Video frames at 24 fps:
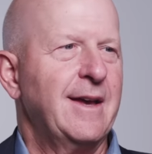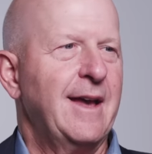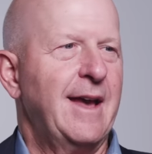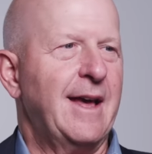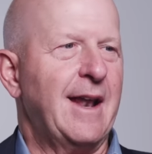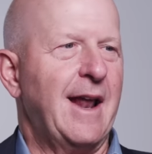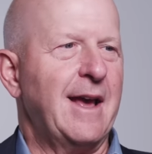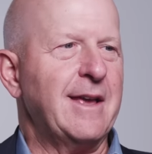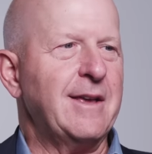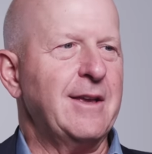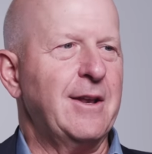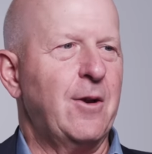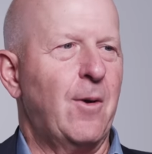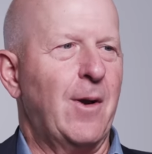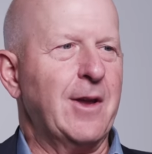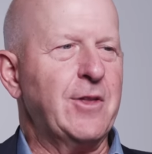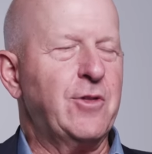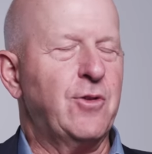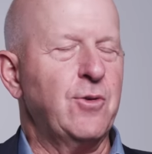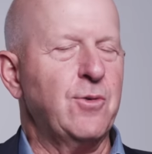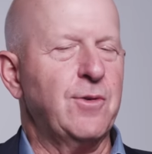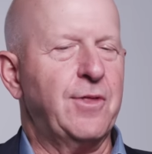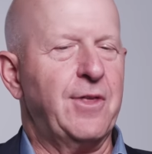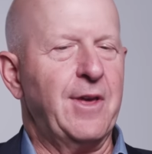And I
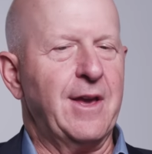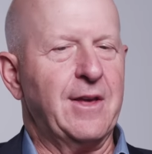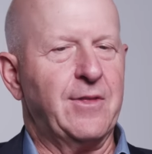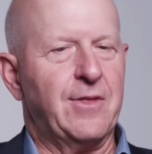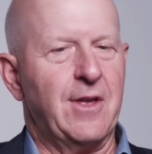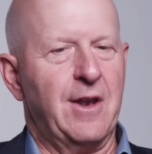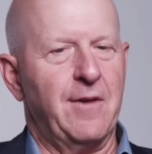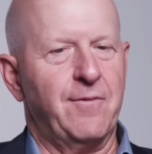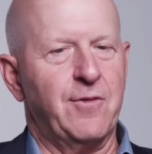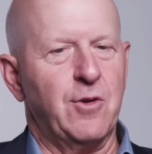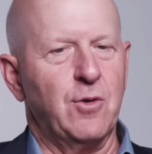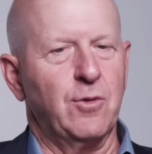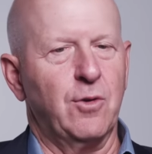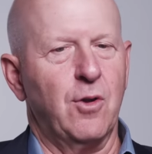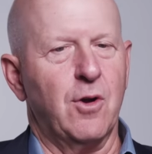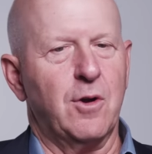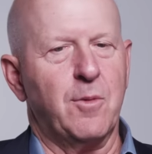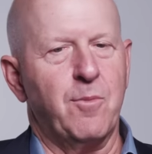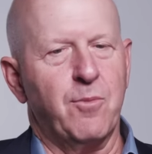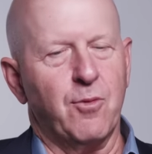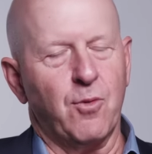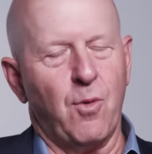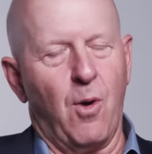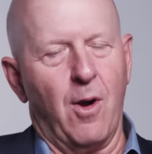do think that if you
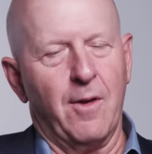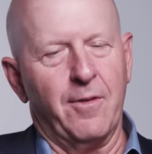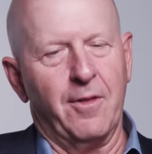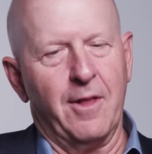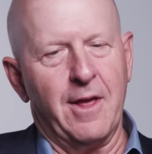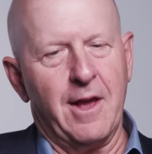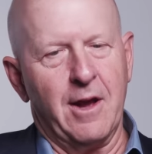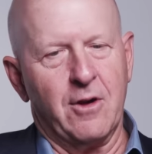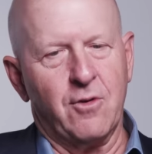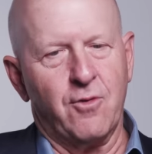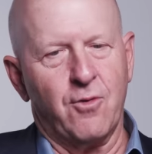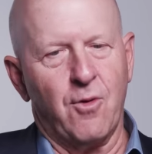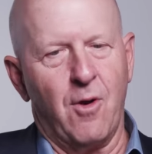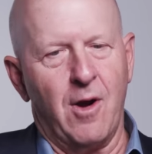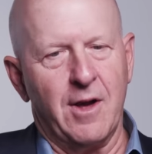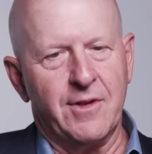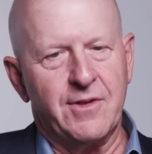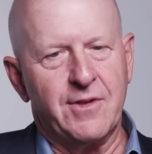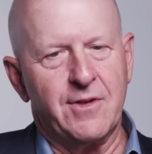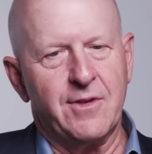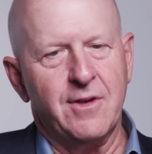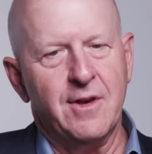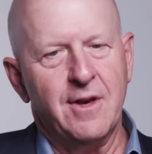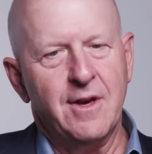look broadly
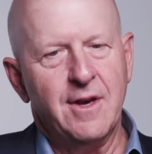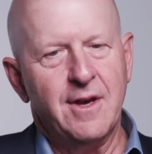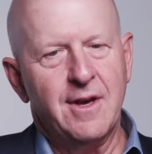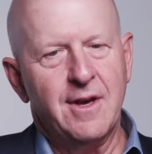across